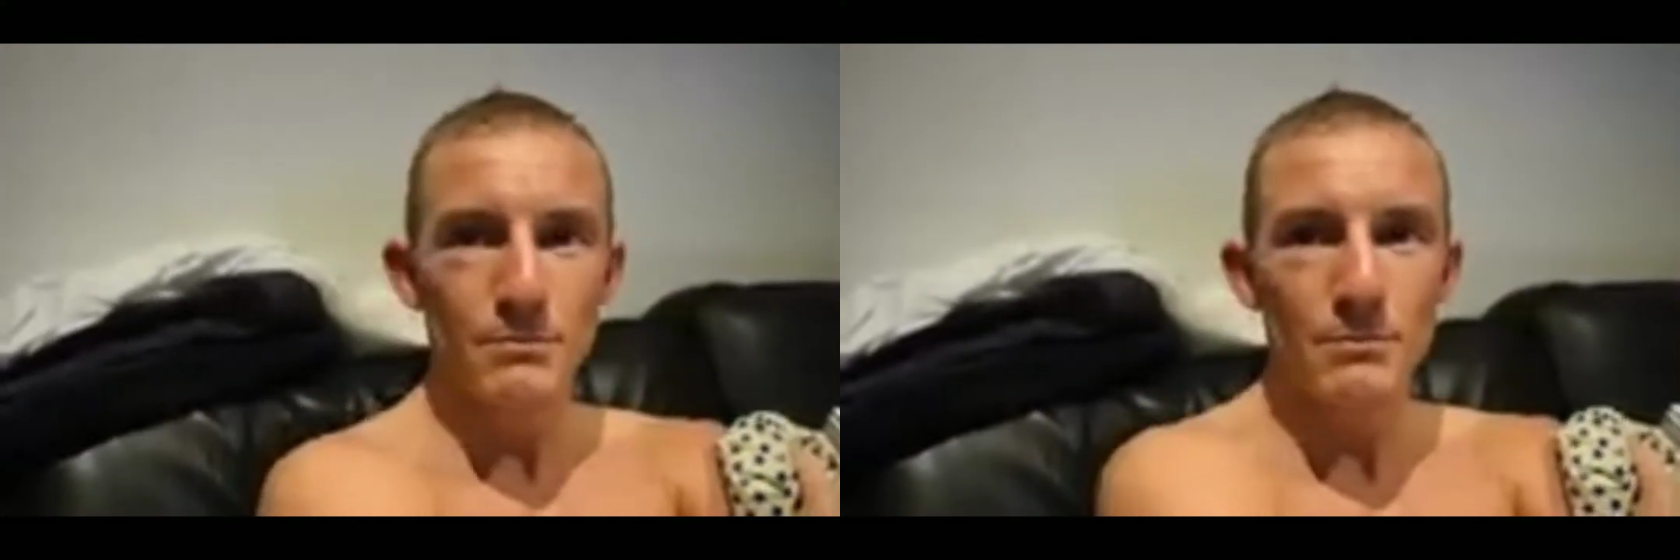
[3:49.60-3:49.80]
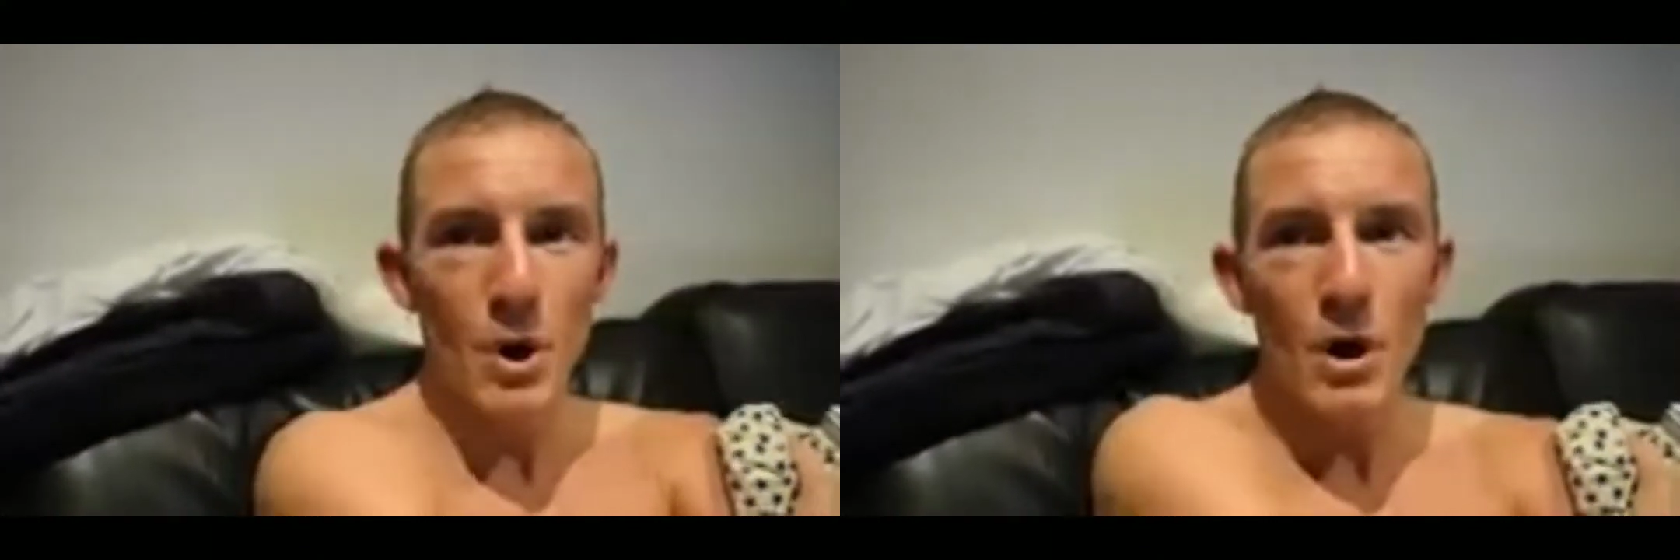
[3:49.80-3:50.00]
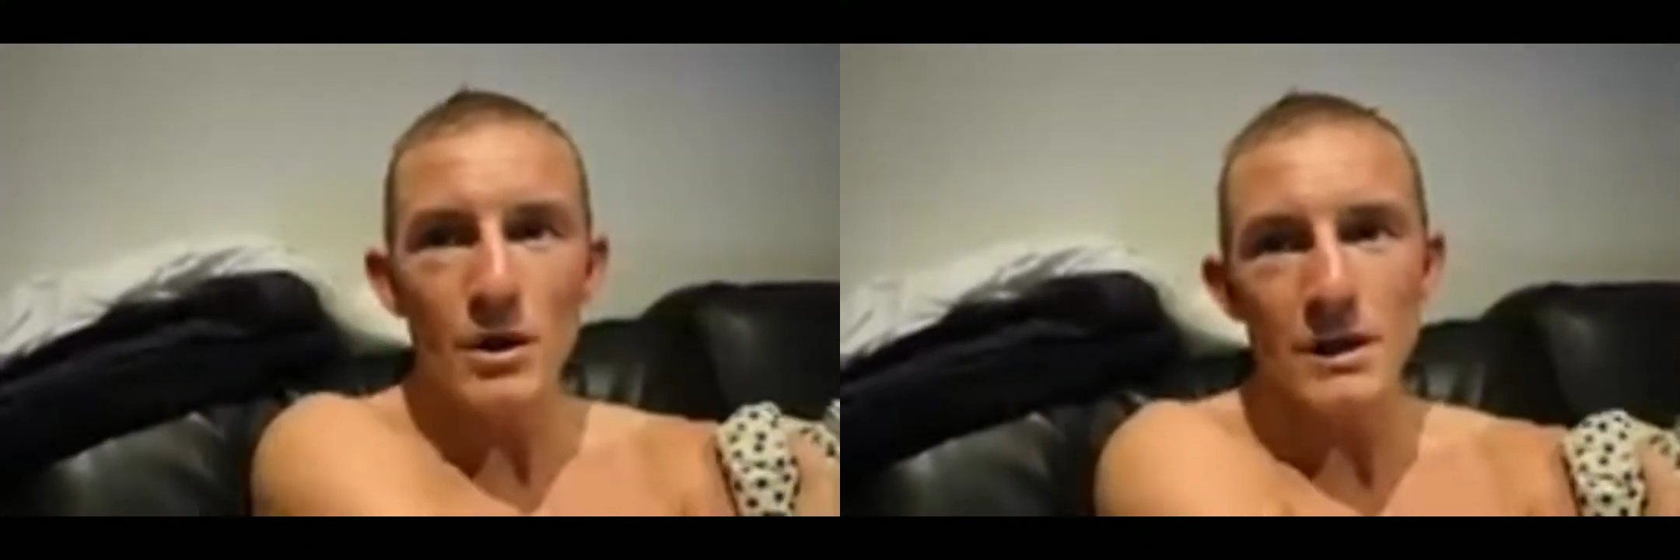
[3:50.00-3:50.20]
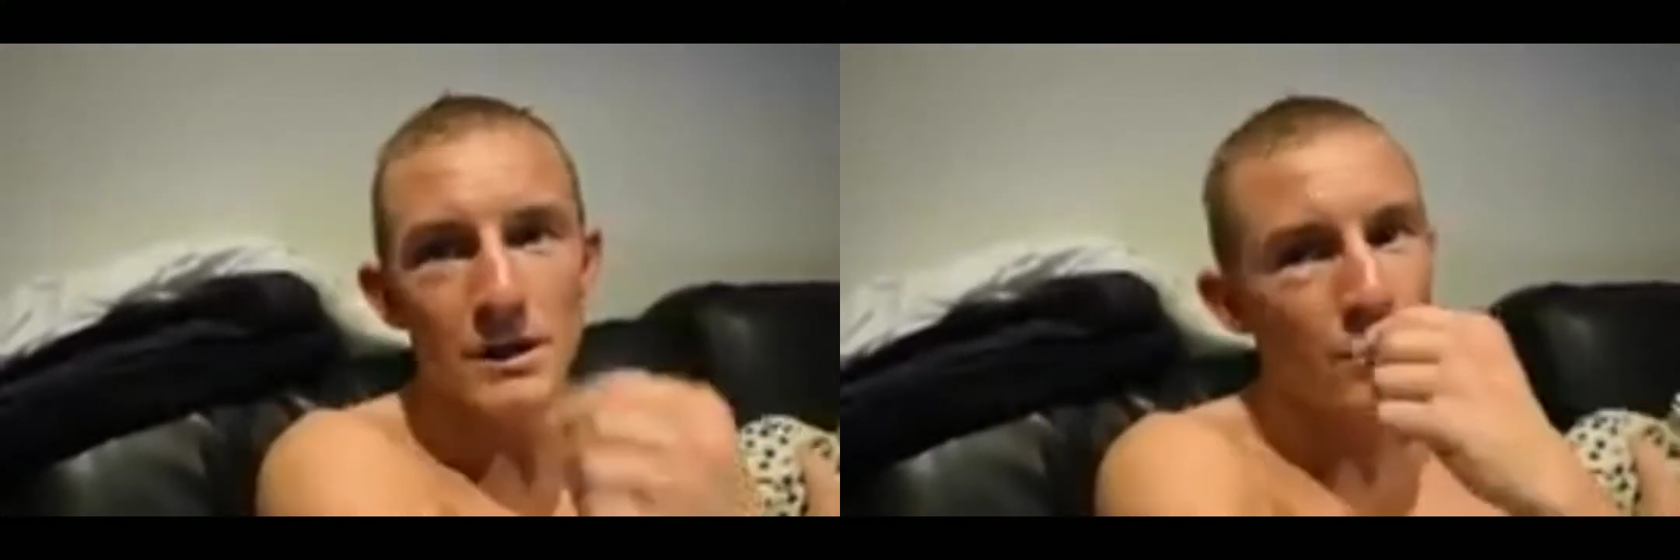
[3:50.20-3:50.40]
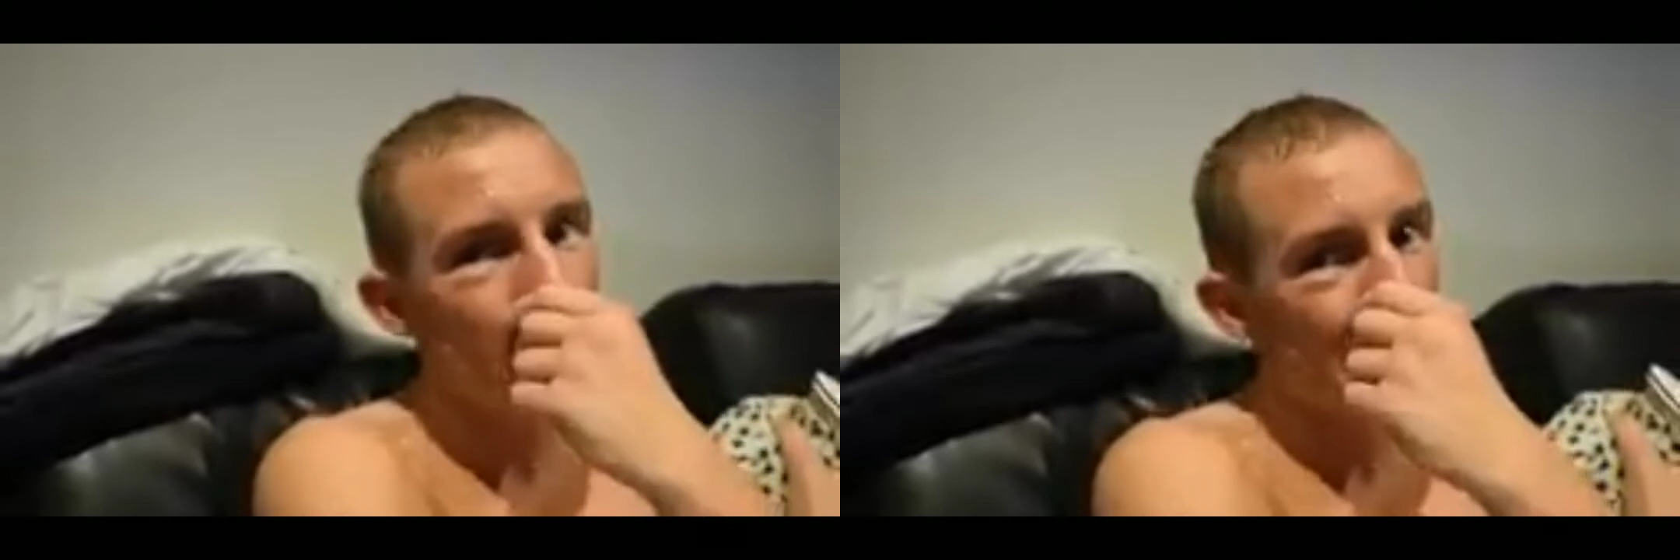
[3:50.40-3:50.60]
partly
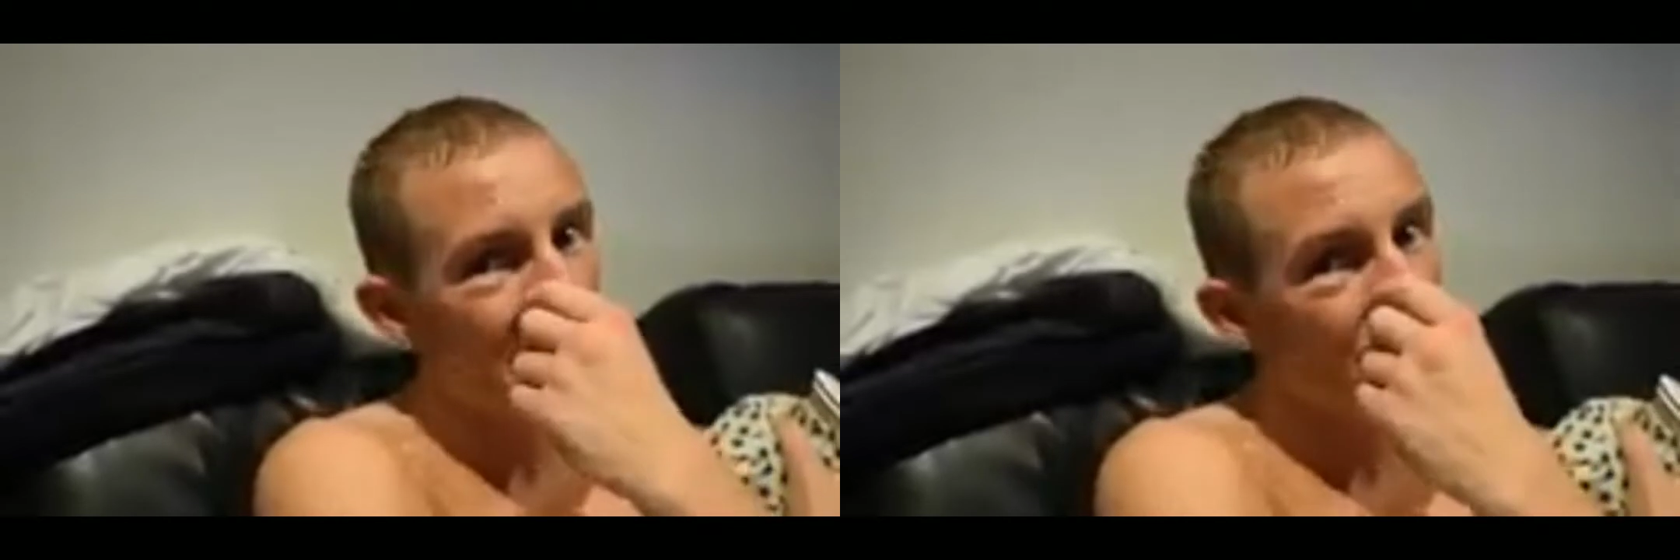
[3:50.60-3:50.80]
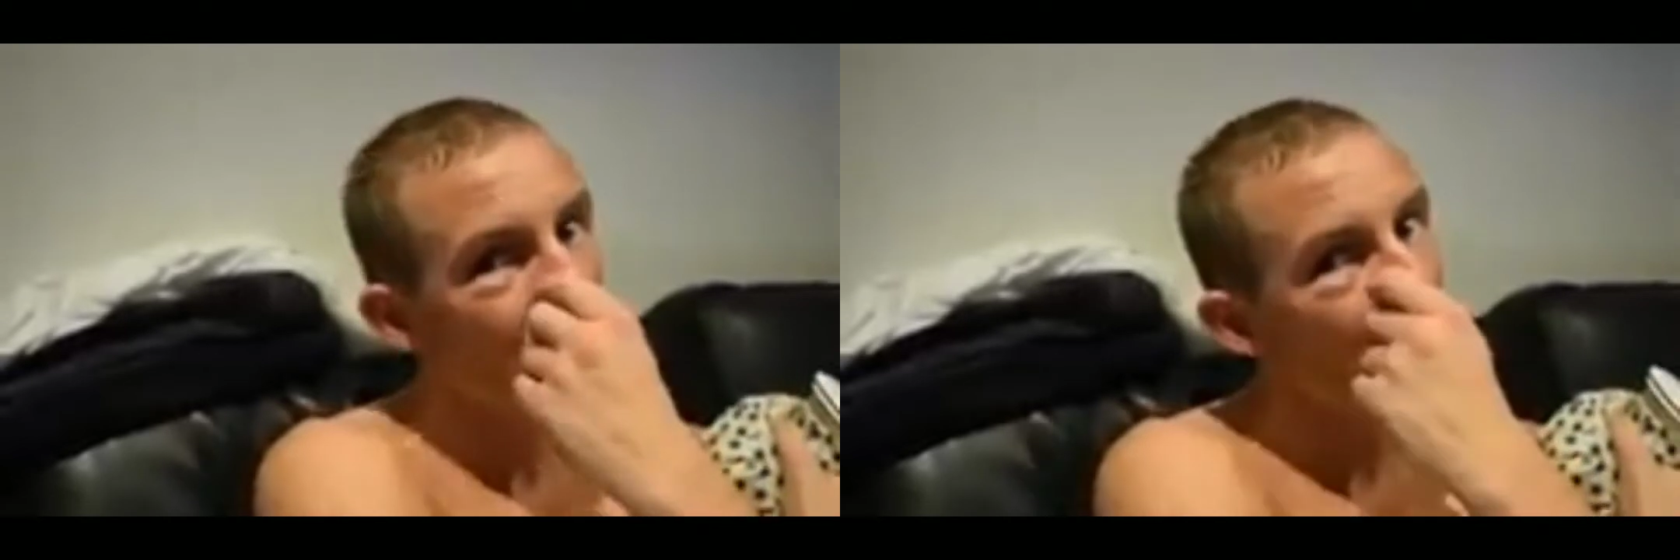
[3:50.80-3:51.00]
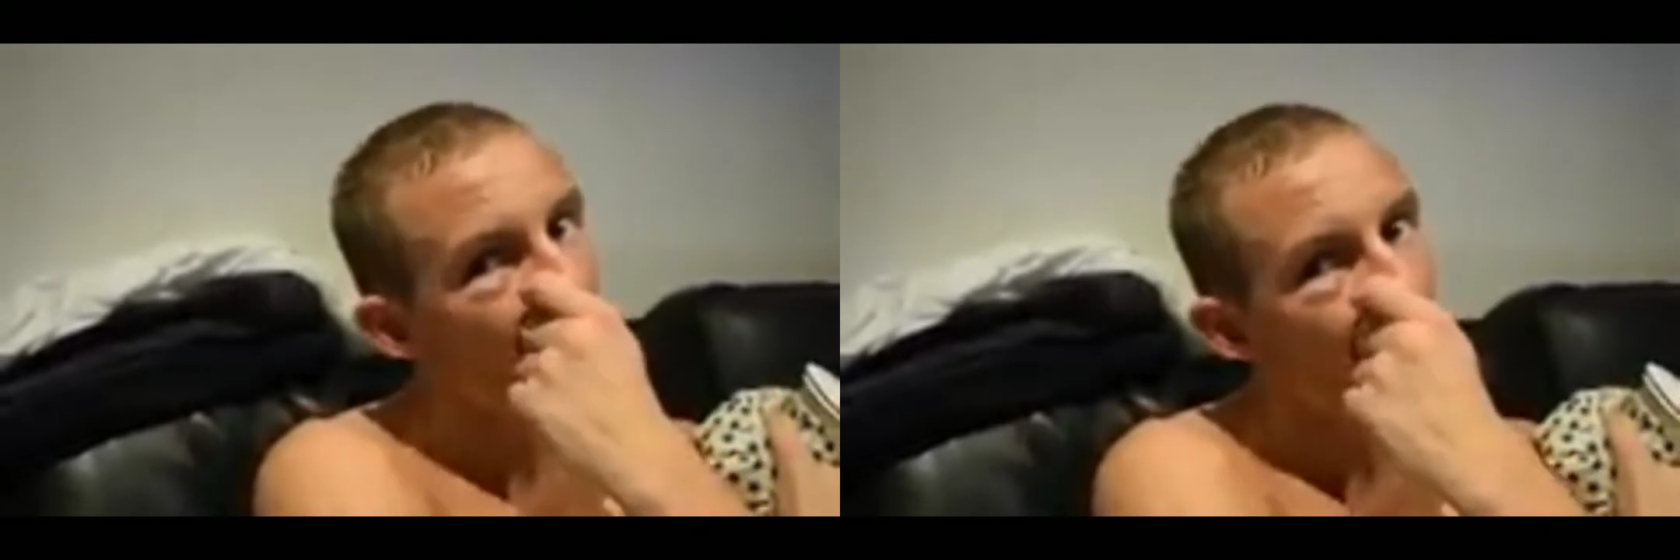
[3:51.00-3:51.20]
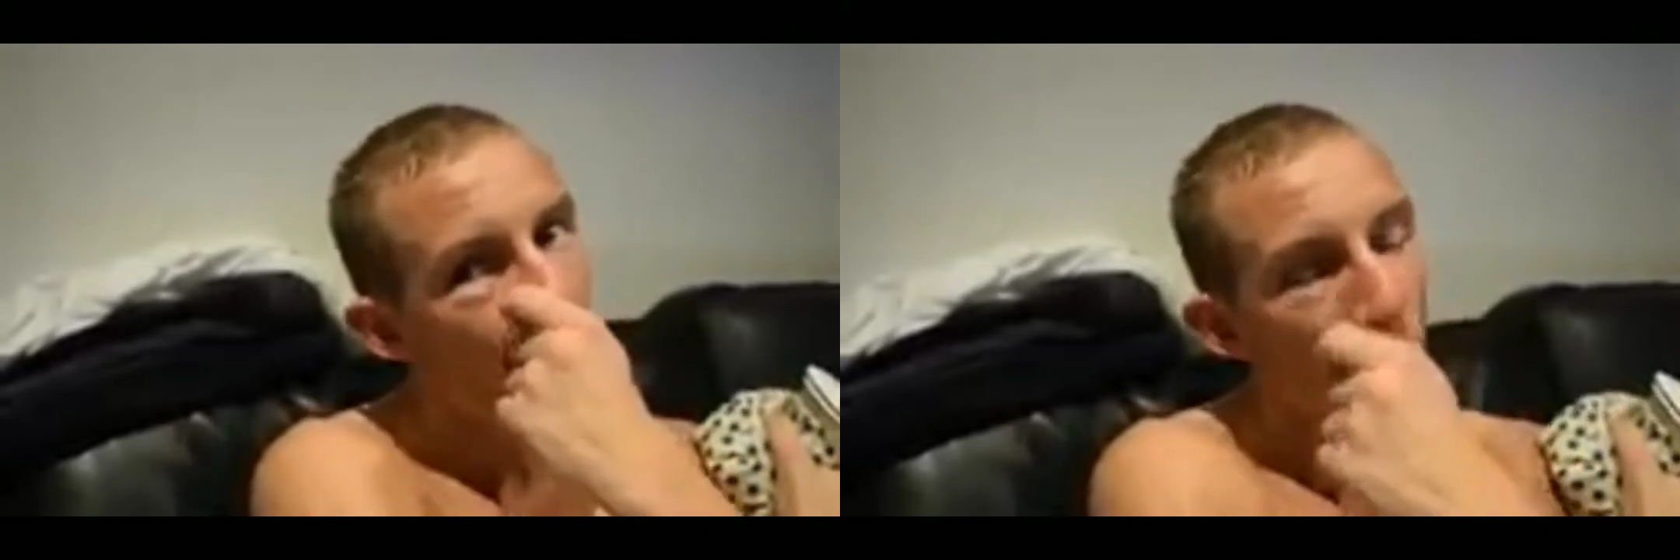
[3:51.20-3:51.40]
it could have been me,